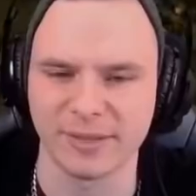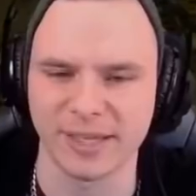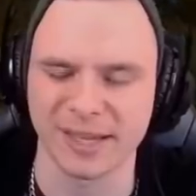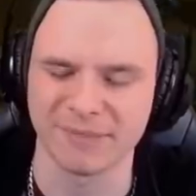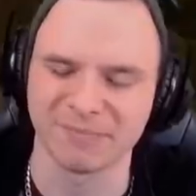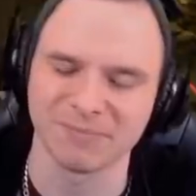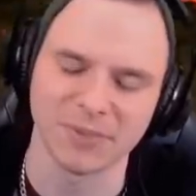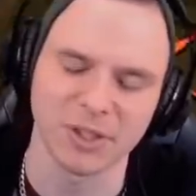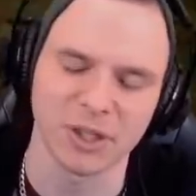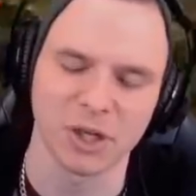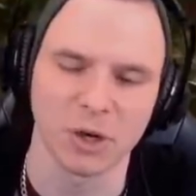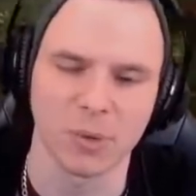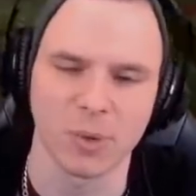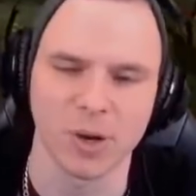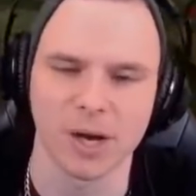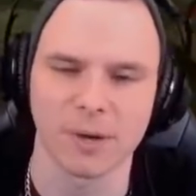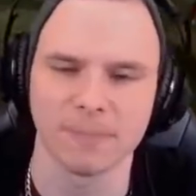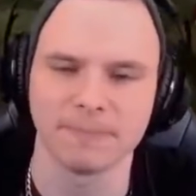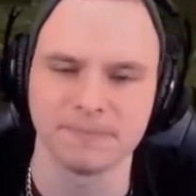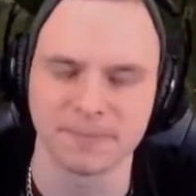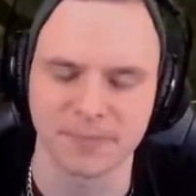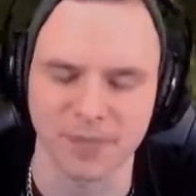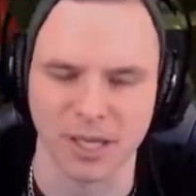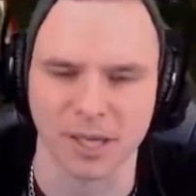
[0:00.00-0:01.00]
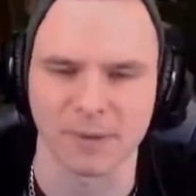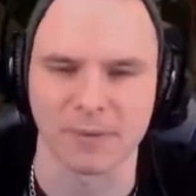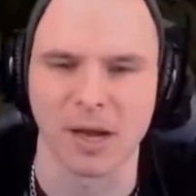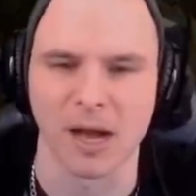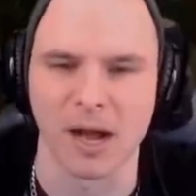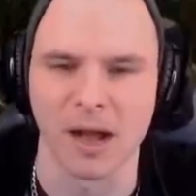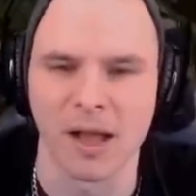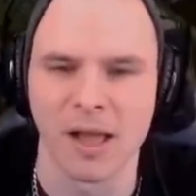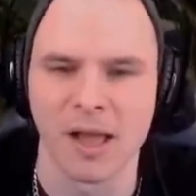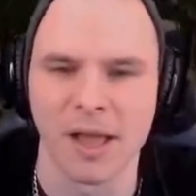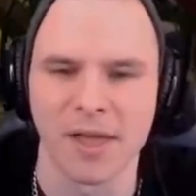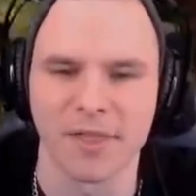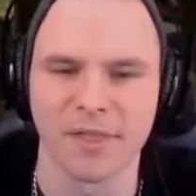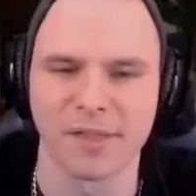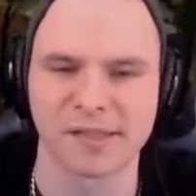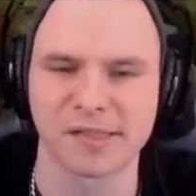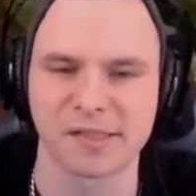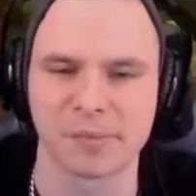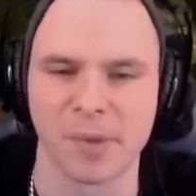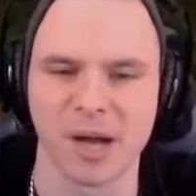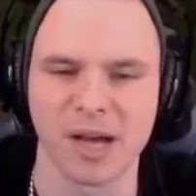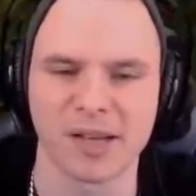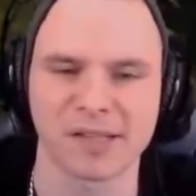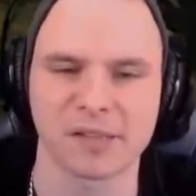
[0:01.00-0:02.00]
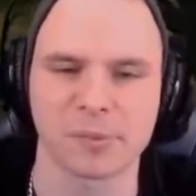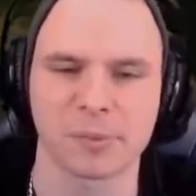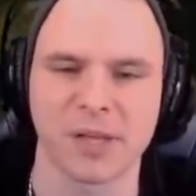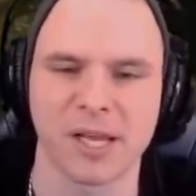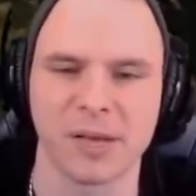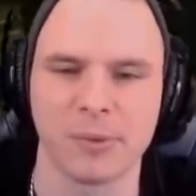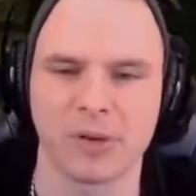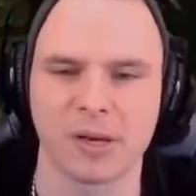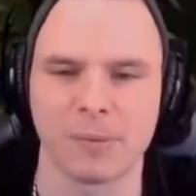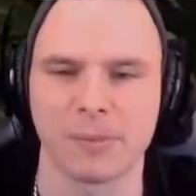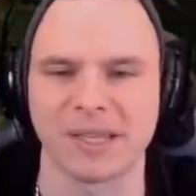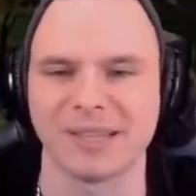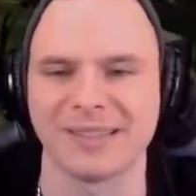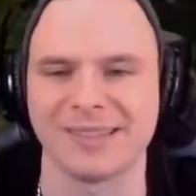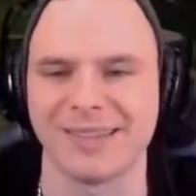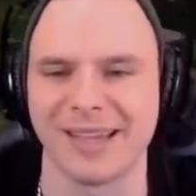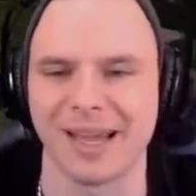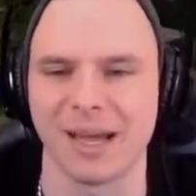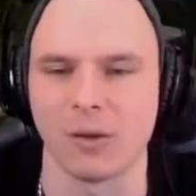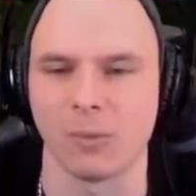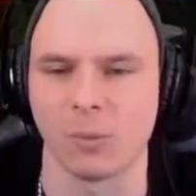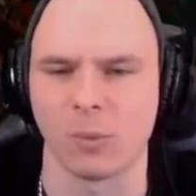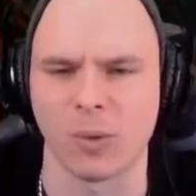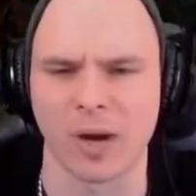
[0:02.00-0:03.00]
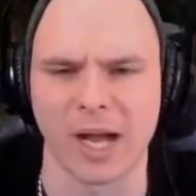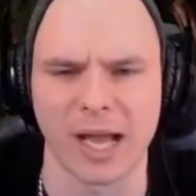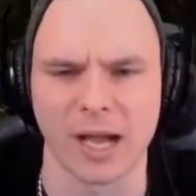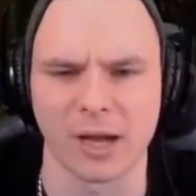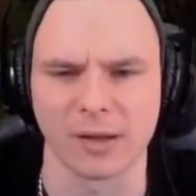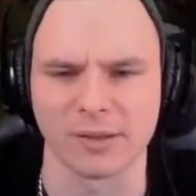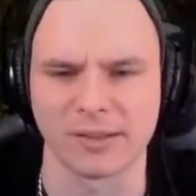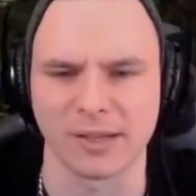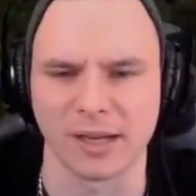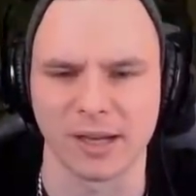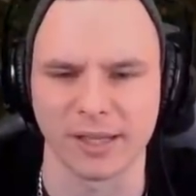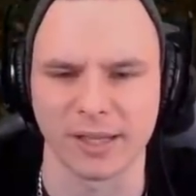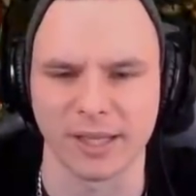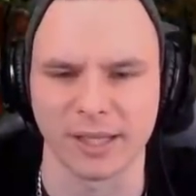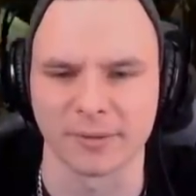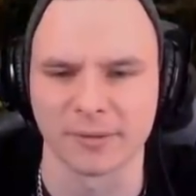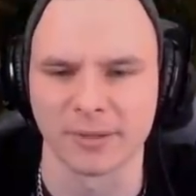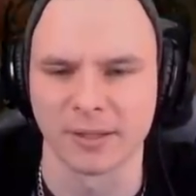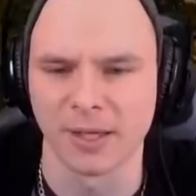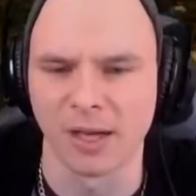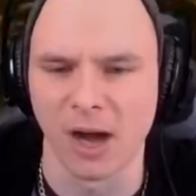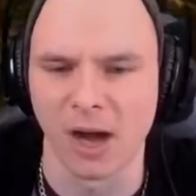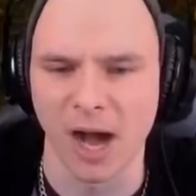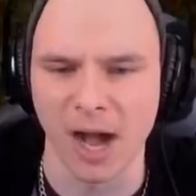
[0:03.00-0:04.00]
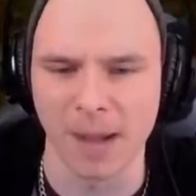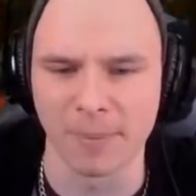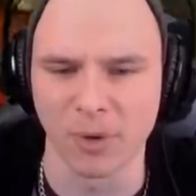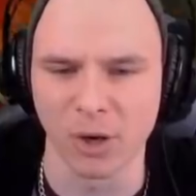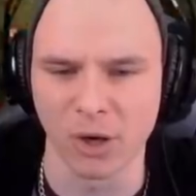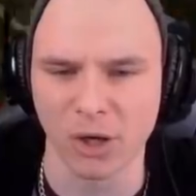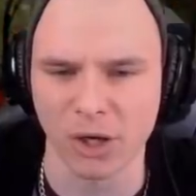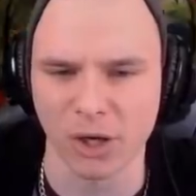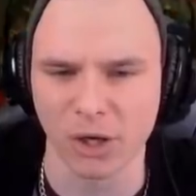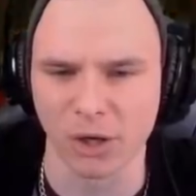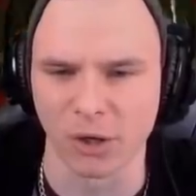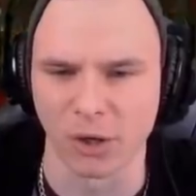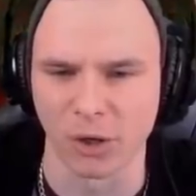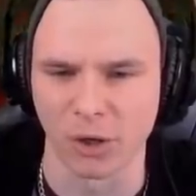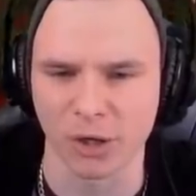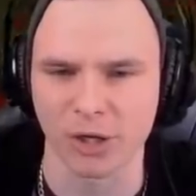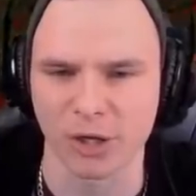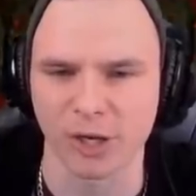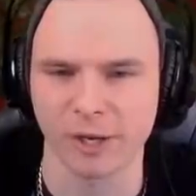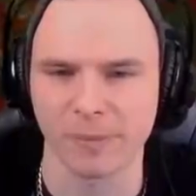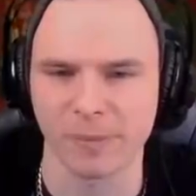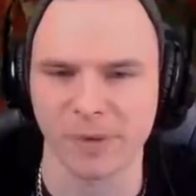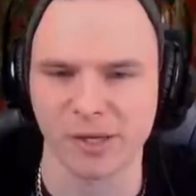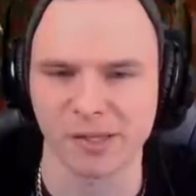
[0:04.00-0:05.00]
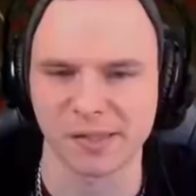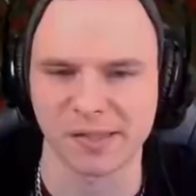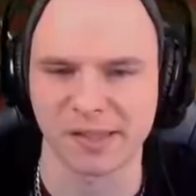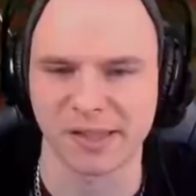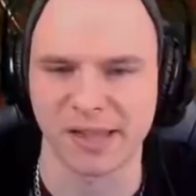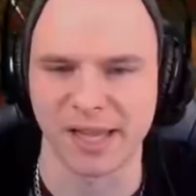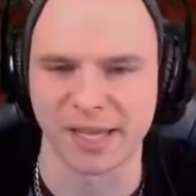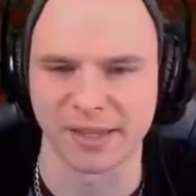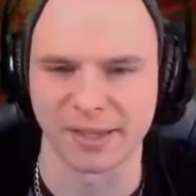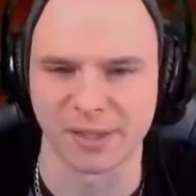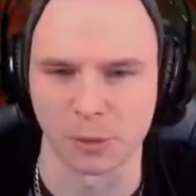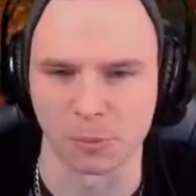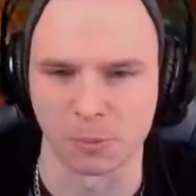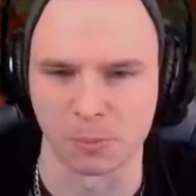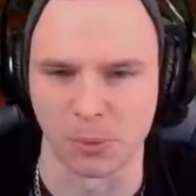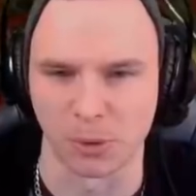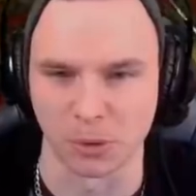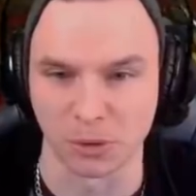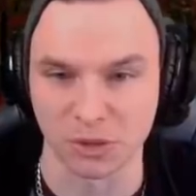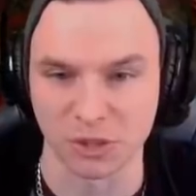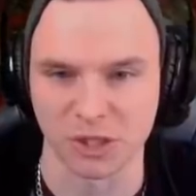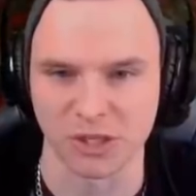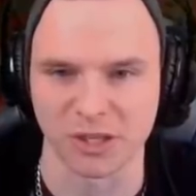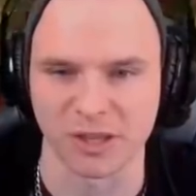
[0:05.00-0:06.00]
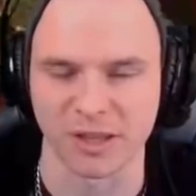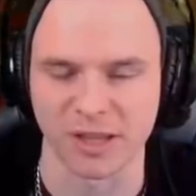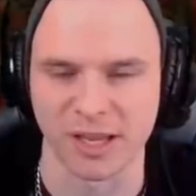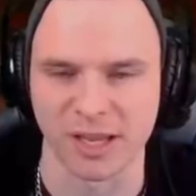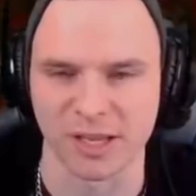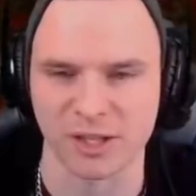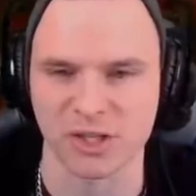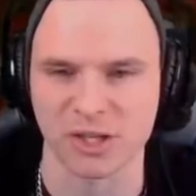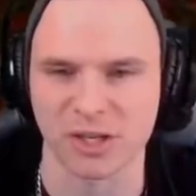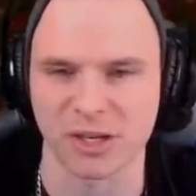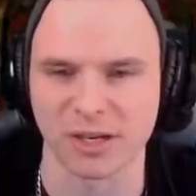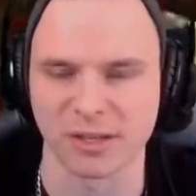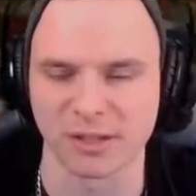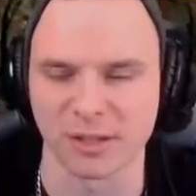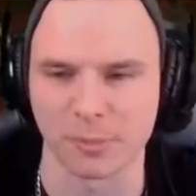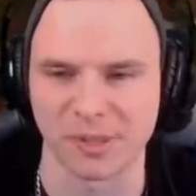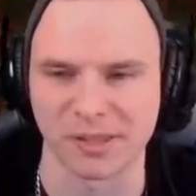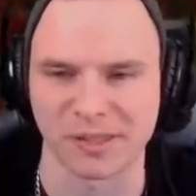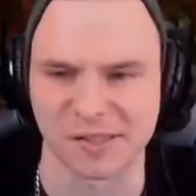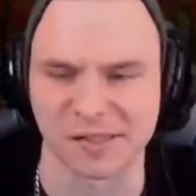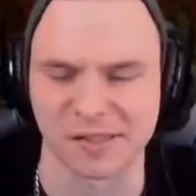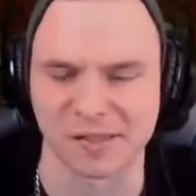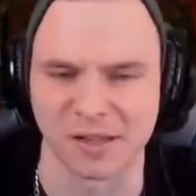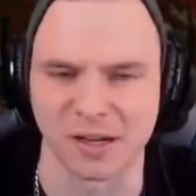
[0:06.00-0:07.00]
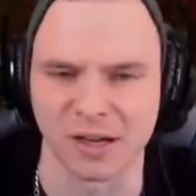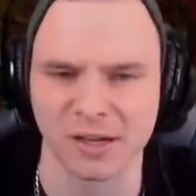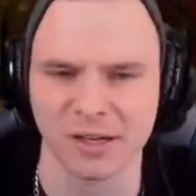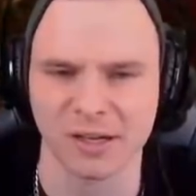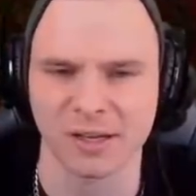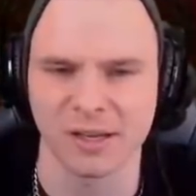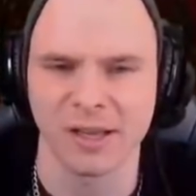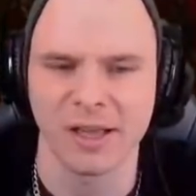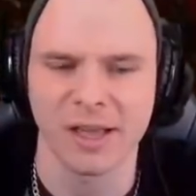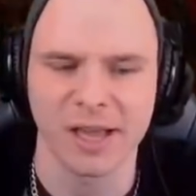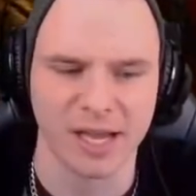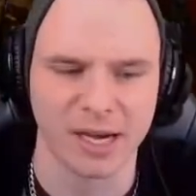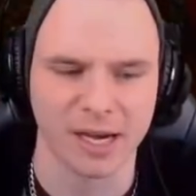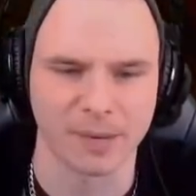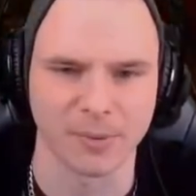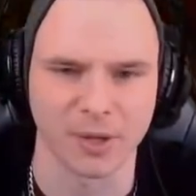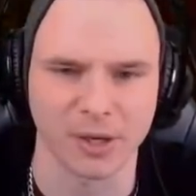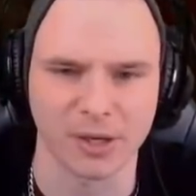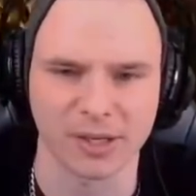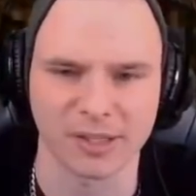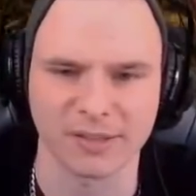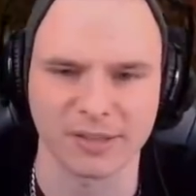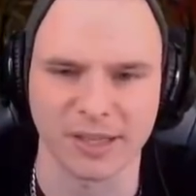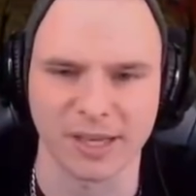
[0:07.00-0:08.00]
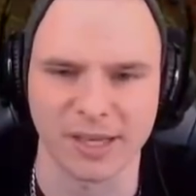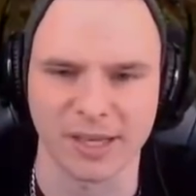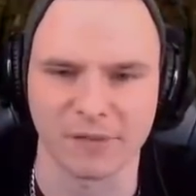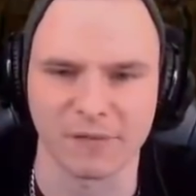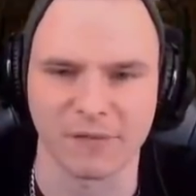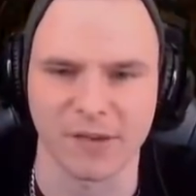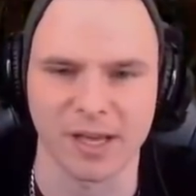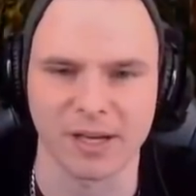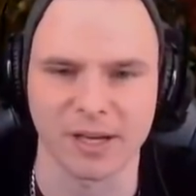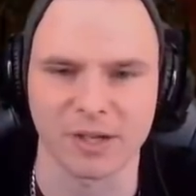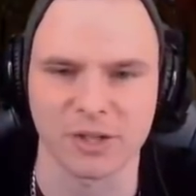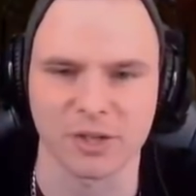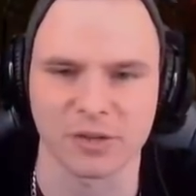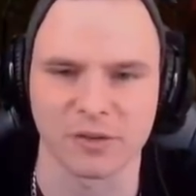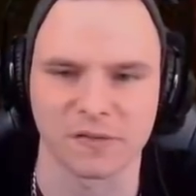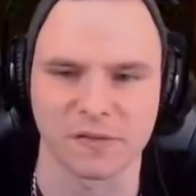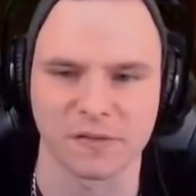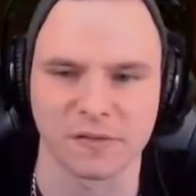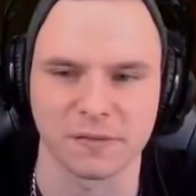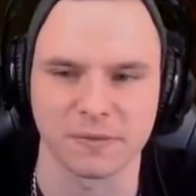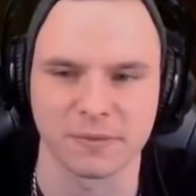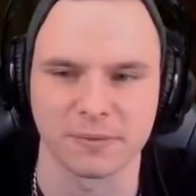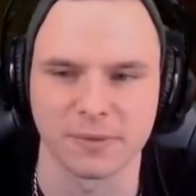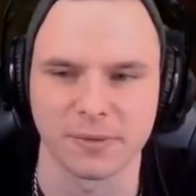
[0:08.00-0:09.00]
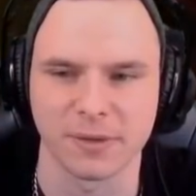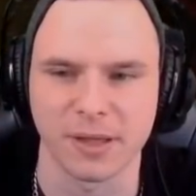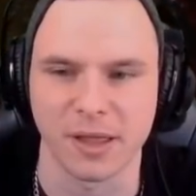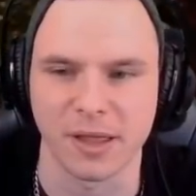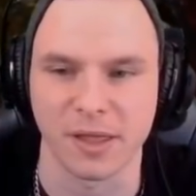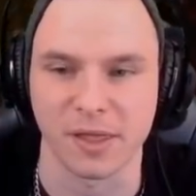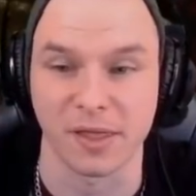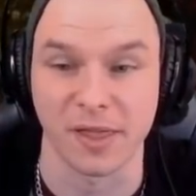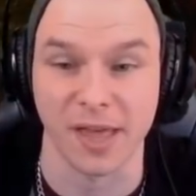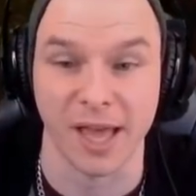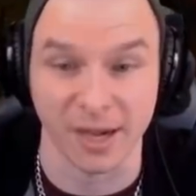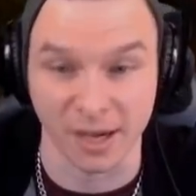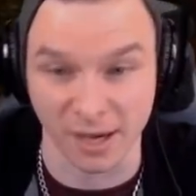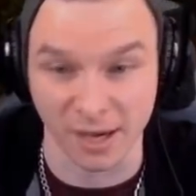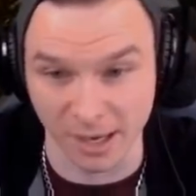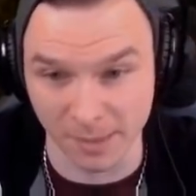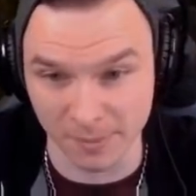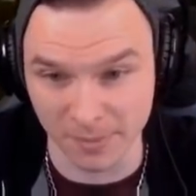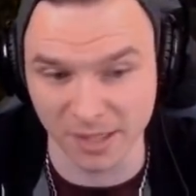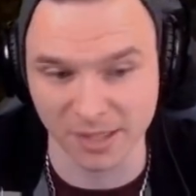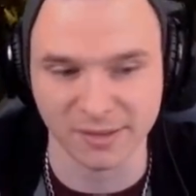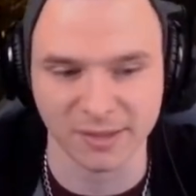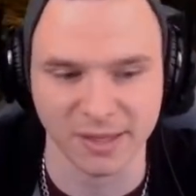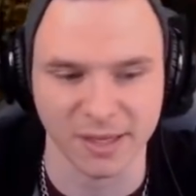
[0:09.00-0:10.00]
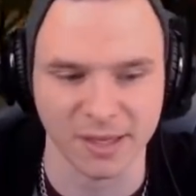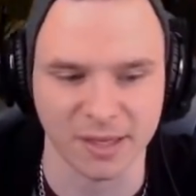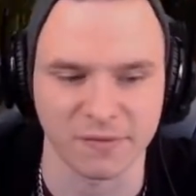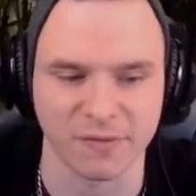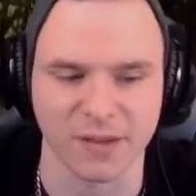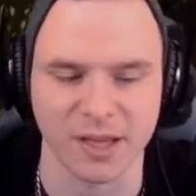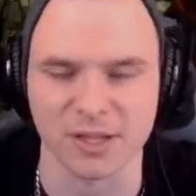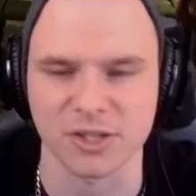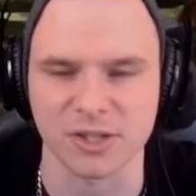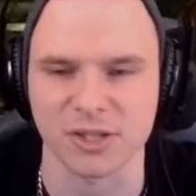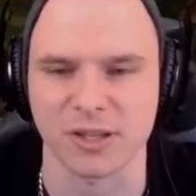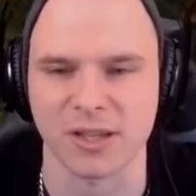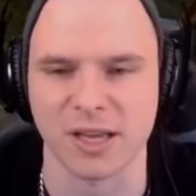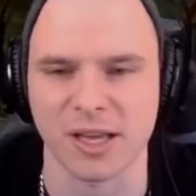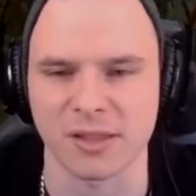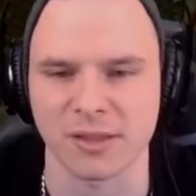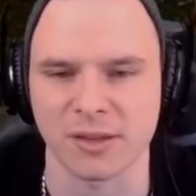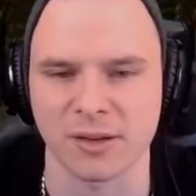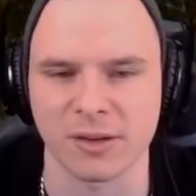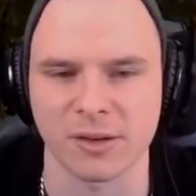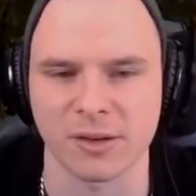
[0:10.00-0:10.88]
You know what? No. The smartest play would have been down... Wow, darling. I'm not gonna hook her because of that little bullshit there. She got a little bit stuck, and I'm not gonna take advantage of that. I'm gonna take advantage of that, though.